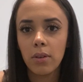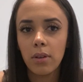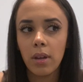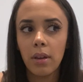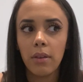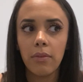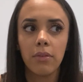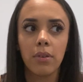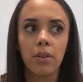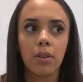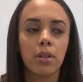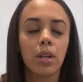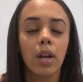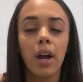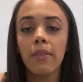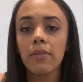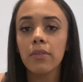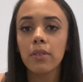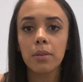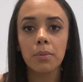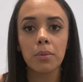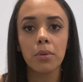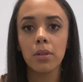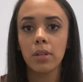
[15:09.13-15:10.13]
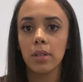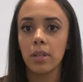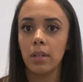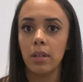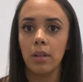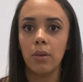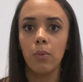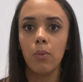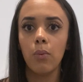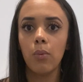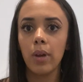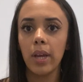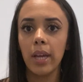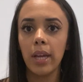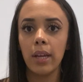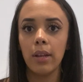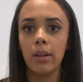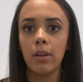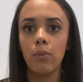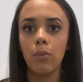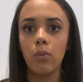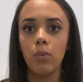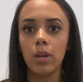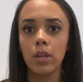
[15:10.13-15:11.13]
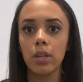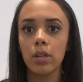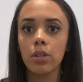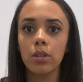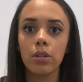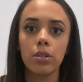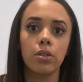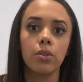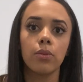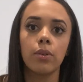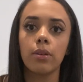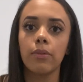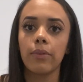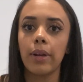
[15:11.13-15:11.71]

if you're comfortable in what you're doing